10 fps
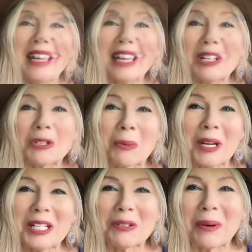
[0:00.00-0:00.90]
In
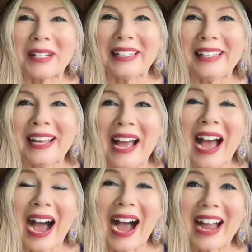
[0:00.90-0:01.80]
2020,
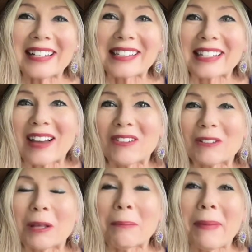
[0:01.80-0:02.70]
I
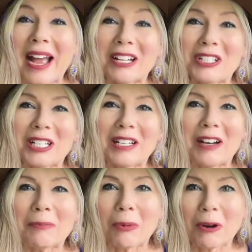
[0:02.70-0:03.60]
discovered the magic
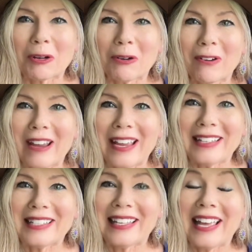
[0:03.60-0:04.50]
of
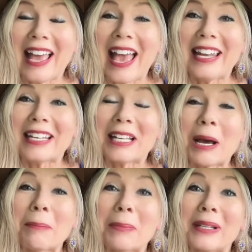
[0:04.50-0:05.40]
Procreate, and it
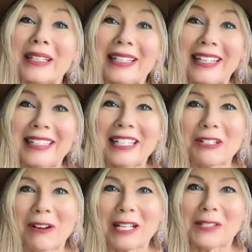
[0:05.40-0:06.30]
completely
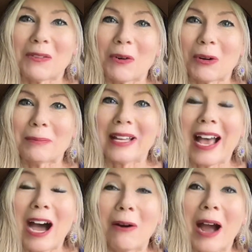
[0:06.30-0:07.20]
transformed
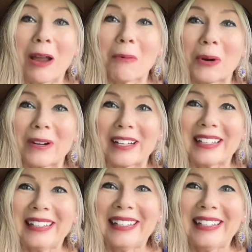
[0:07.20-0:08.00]
how I work,